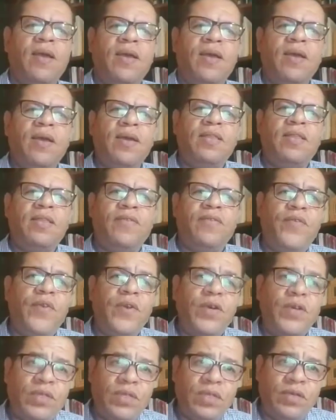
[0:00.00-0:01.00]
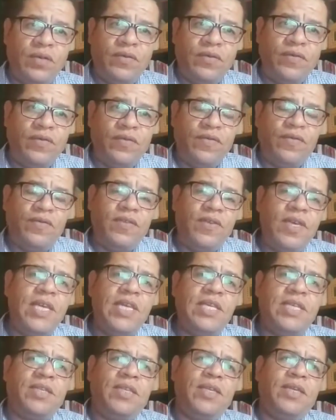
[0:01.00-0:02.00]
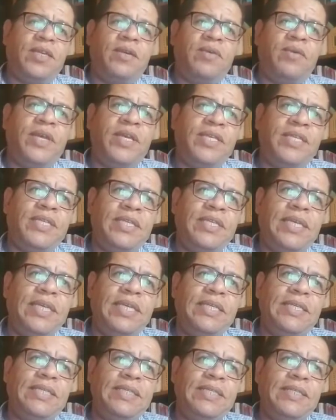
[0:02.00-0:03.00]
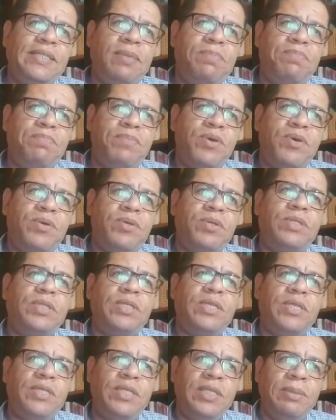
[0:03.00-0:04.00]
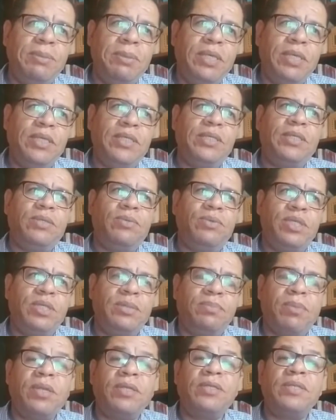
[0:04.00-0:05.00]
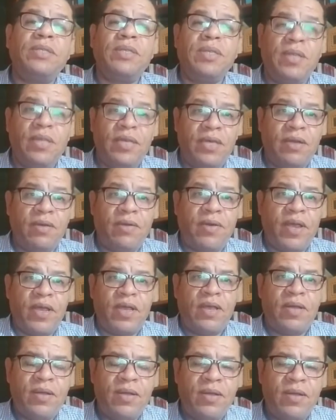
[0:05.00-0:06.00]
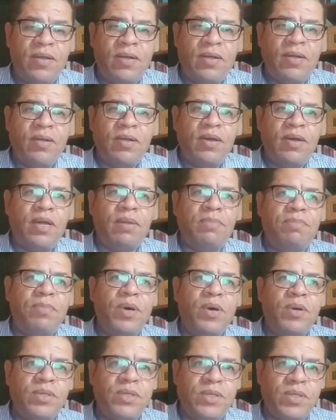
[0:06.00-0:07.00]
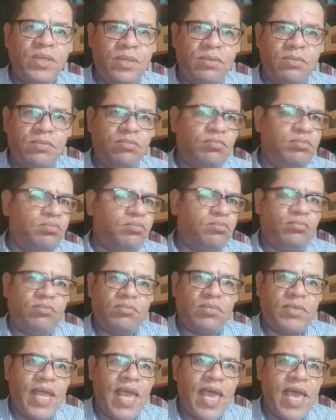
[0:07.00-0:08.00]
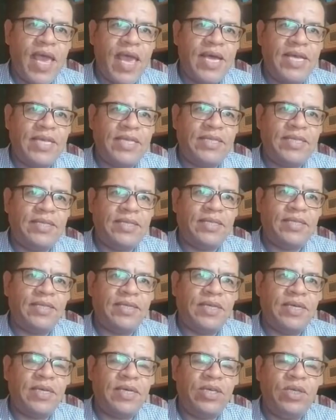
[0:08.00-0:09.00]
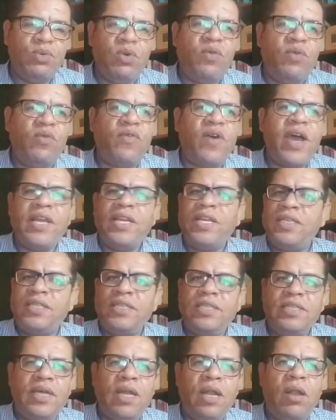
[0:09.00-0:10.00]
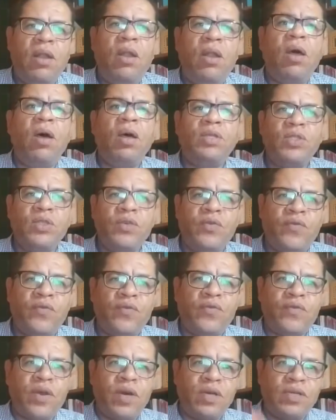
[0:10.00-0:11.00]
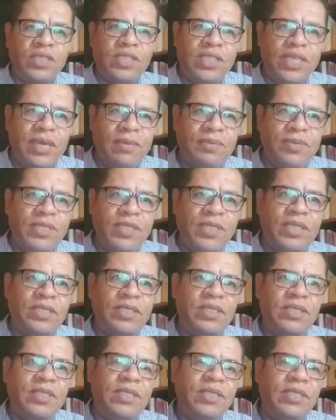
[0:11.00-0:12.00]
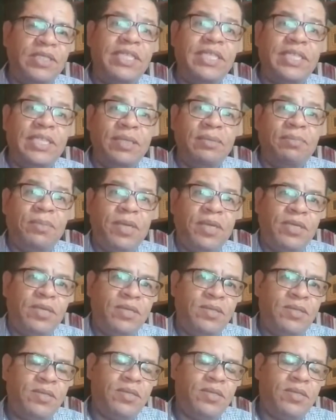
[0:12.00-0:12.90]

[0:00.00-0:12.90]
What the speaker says: The first of these theories is the post-stimulus response theory. And post, as you will find it in a lot of concepts and disciplines